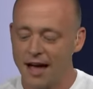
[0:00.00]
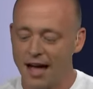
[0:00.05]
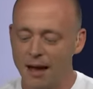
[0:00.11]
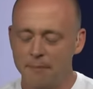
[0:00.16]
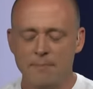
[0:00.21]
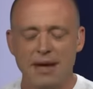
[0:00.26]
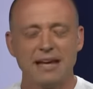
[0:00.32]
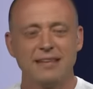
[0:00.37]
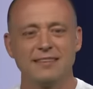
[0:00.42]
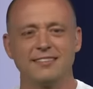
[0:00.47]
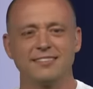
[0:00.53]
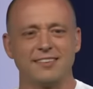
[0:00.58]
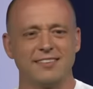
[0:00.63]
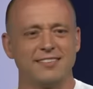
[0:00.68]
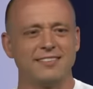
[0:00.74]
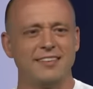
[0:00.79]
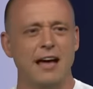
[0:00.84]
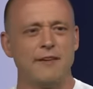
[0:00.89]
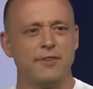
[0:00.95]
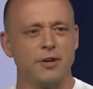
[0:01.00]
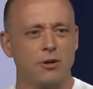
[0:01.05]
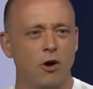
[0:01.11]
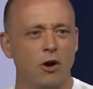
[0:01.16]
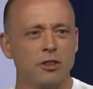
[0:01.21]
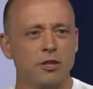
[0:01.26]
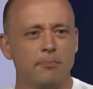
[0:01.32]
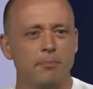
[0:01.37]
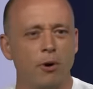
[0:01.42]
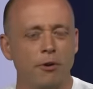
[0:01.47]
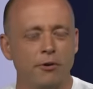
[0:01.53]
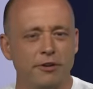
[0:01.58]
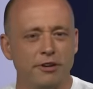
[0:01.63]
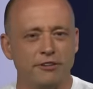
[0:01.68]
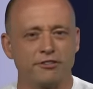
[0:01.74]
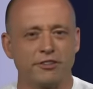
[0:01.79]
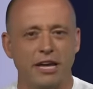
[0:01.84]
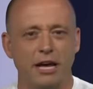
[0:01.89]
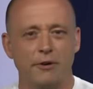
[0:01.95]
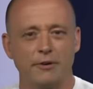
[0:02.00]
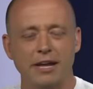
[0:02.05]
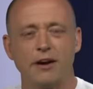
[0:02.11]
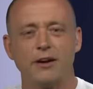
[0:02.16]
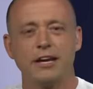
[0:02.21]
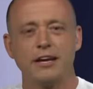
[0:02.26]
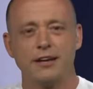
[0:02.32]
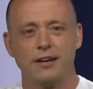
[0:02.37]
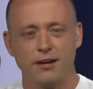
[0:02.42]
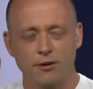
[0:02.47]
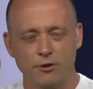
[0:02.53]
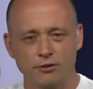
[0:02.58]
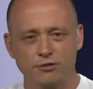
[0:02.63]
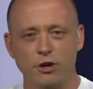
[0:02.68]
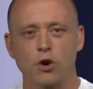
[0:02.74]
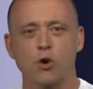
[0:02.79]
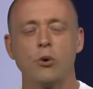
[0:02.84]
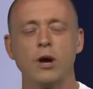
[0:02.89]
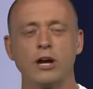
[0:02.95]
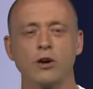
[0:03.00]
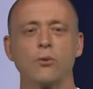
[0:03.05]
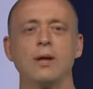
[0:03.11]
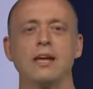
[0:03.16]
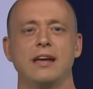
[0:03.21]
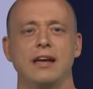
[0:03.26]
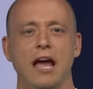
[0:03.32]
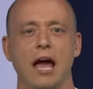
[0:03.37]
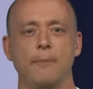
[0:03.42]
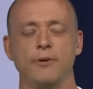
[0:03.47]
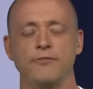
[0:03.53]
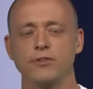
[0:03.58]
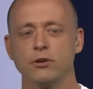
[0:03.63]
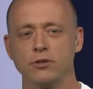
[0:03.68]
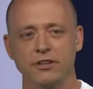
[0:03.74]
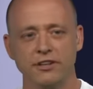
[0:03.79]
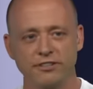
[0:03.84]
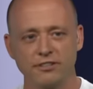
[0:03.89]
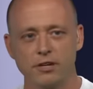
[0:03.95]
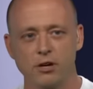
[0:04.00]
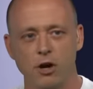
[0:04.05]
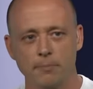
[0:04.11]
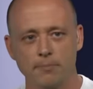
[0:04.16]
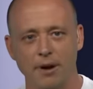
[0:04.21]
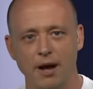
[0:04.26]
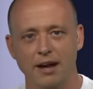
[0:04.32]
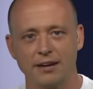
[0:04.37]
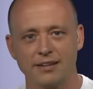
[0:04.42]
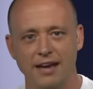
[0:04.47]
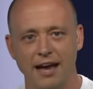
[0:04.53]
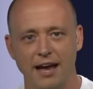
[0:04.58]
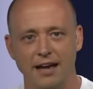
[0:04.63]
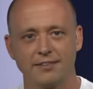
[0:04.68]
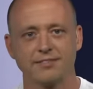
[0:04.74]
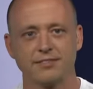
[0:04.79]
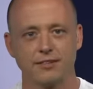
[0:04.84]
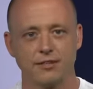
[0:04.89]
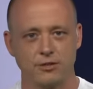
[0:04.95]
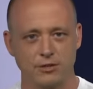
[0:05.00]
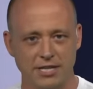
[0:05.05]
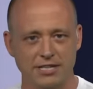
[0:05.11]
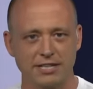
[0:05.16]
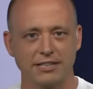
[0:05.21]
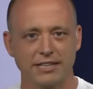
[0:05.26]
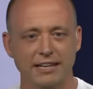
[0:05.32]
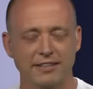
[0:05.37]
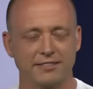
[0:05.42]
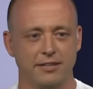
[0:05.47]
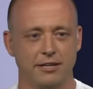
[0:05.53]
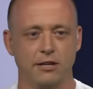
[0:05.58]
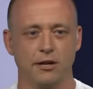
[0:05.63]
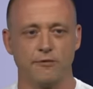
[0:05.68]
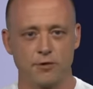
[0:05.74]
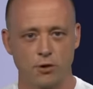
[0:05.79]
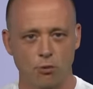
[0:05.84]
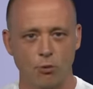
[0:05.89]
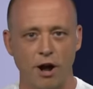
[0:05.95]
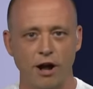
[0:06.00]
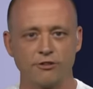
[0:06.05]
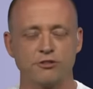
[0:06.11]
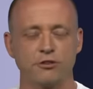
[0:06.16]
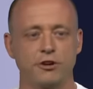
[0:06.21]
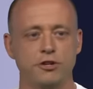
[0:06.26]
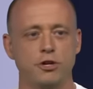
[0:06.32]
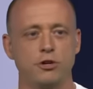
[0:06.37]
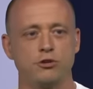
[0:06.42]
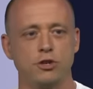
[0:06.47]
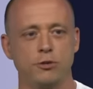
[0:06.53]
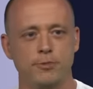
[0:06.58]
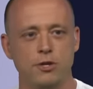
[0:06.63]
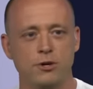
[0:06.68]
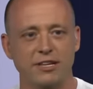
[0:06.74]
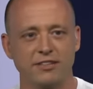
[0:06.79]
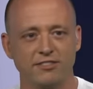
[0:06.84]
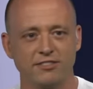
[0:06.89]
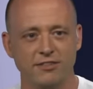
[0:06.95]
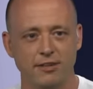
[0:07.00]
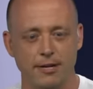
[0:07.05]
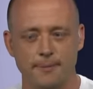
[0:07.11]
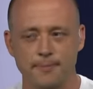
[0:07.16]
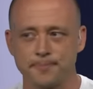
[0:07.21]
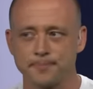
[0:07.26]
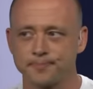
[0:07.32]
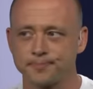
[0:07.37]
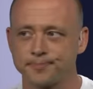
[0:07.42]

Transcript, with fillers: I made this a seven on the boldness scale. Now, here's a quick recap. If you're listening on podcast, you need to listen here. If you're watching on YouTube, you can see.